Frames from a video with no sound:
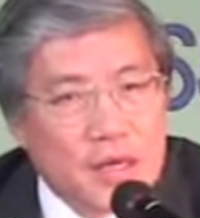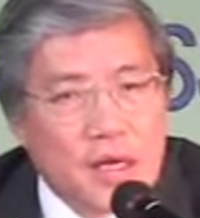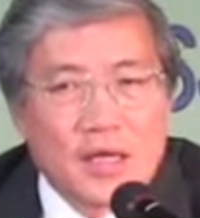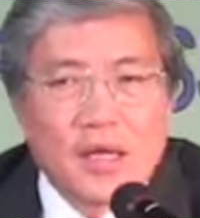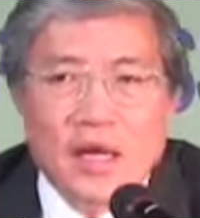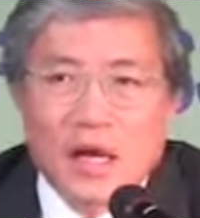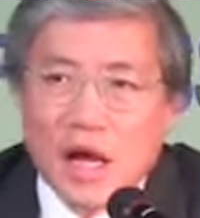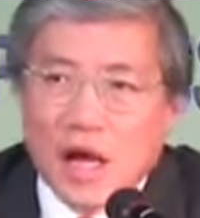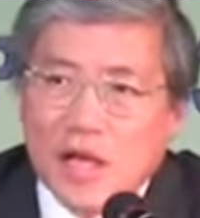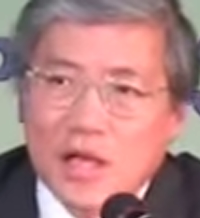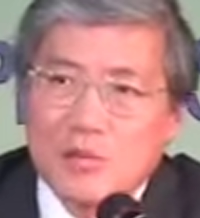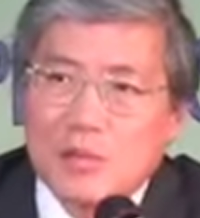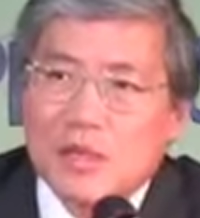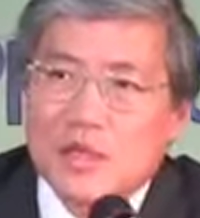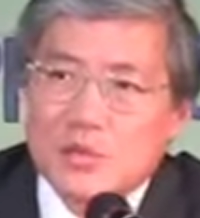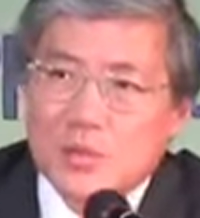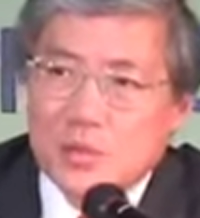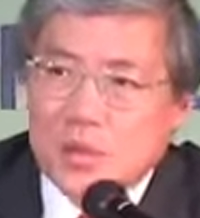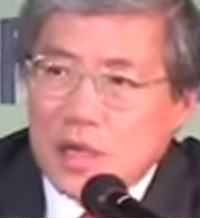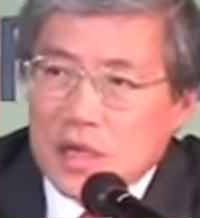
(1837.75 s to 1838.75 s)
And the economy
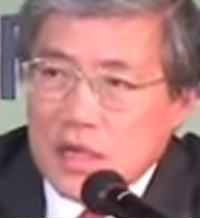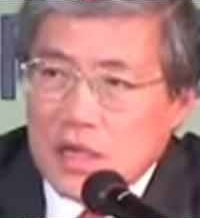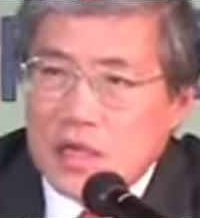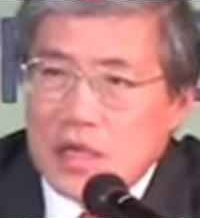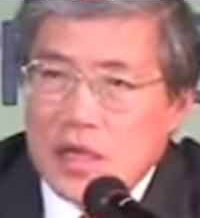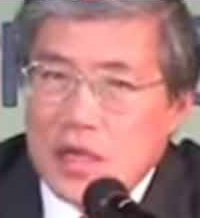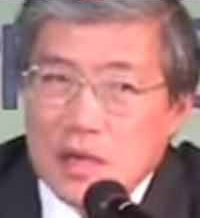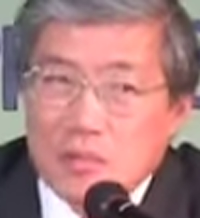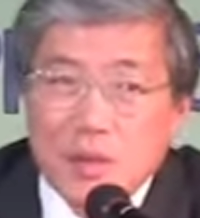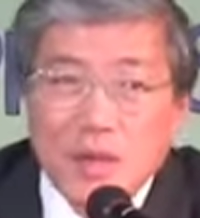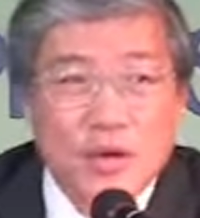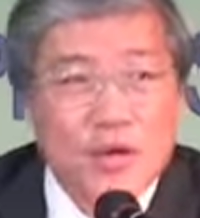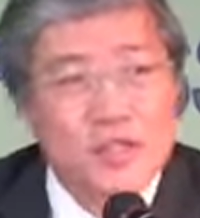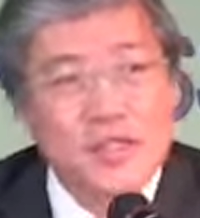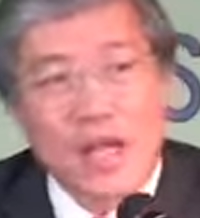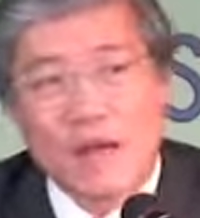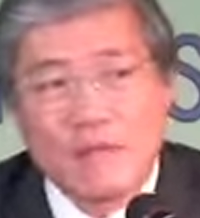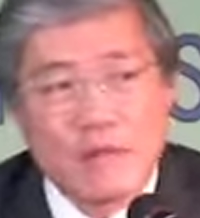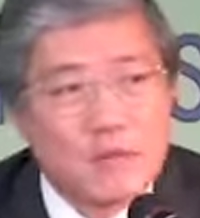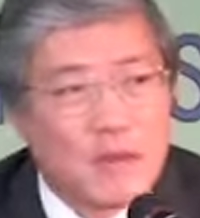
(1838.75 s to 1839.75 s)
is weak
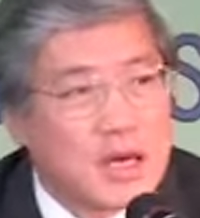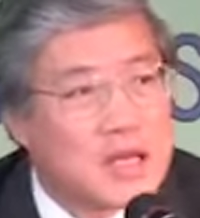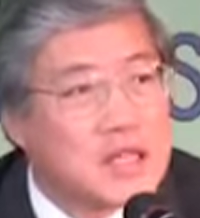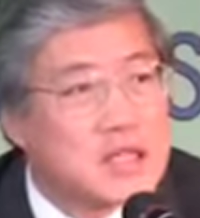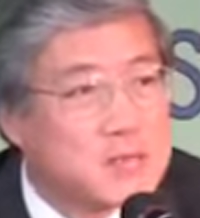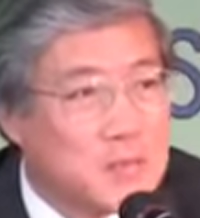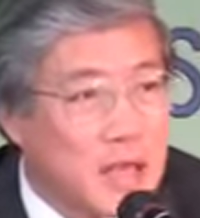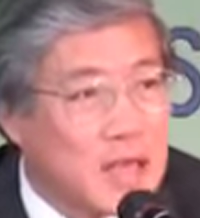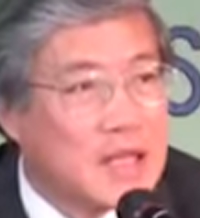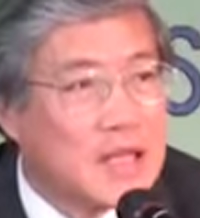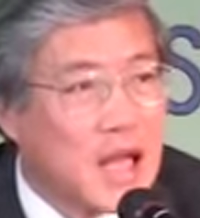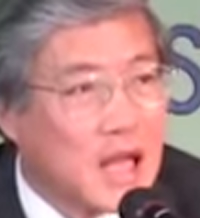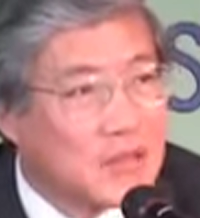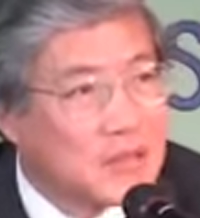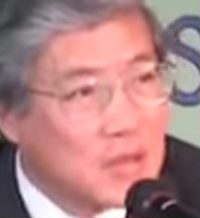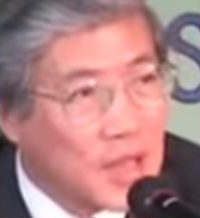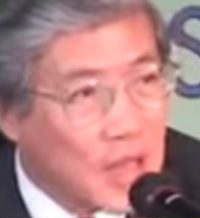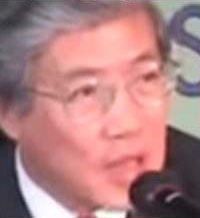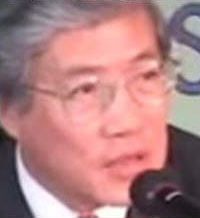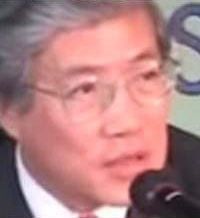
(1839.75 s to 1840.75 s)
because everybody's paying
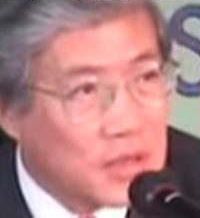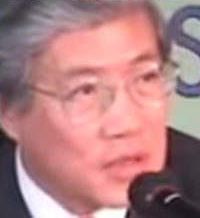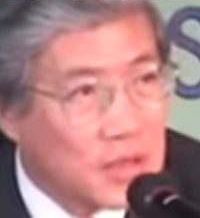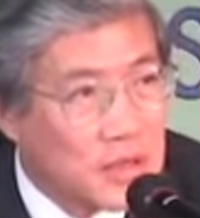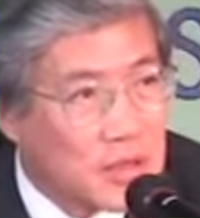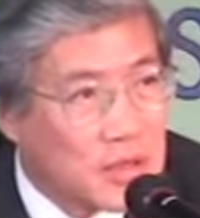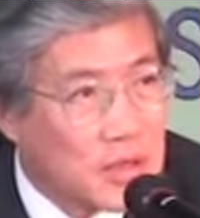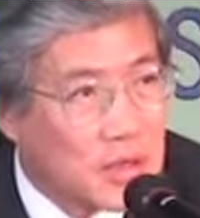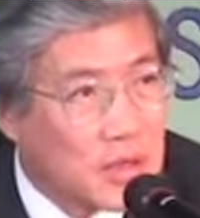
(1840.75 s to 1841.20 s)
down debt.